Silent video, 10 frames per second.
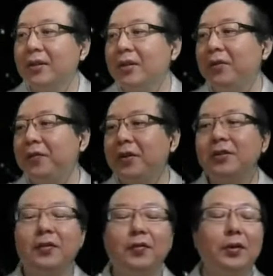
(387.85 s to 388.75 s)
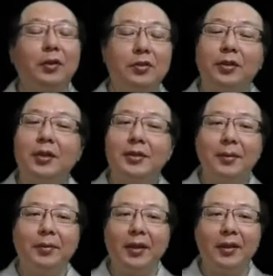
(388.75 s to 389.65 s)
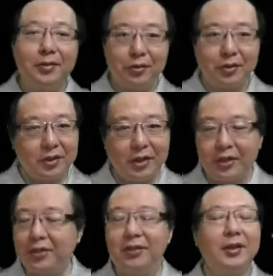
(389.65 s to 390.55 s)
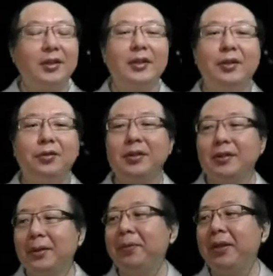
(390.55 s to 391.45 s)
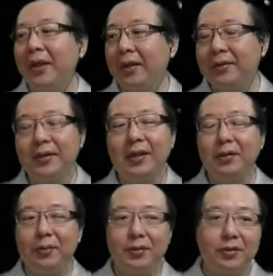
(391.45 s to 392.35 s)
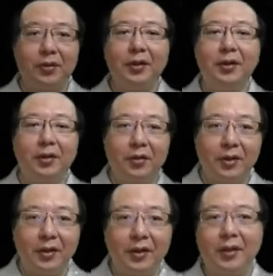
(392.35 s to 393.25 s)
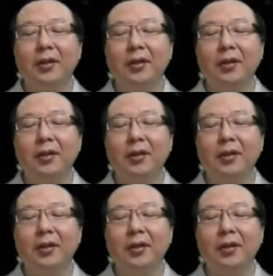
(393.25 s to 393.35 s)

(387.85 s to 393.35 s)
Of course, if you are sorting something else, you just change this data to the something else and it will sort it accordingly.